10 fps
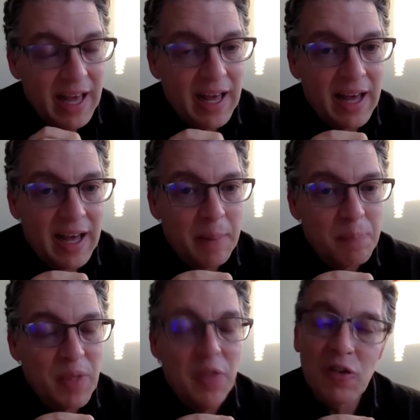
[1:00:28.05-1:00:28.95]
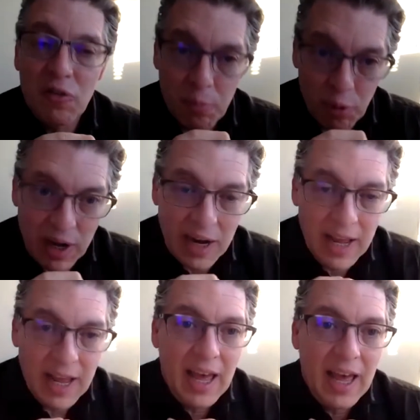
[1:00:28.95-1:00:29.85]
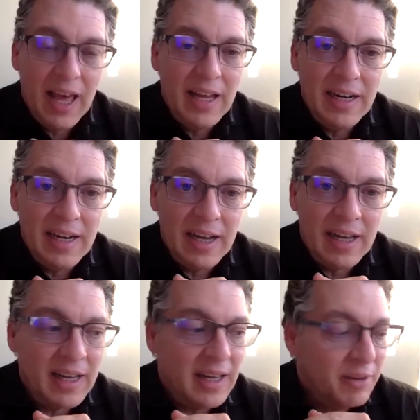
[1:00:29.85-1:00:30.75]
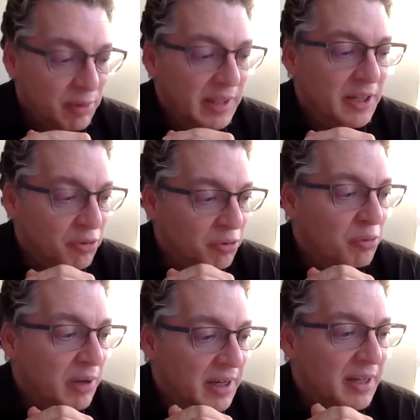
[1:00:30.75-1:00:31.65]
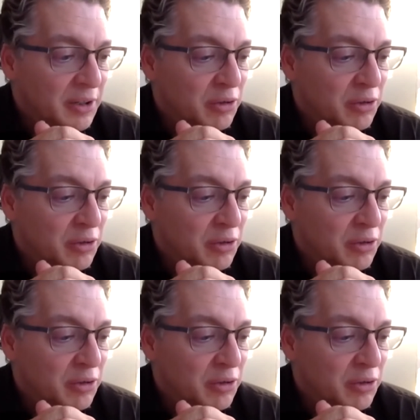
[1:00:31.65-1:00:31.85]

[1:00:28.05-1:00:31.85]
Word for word: um, in the spring and uh, really to uh,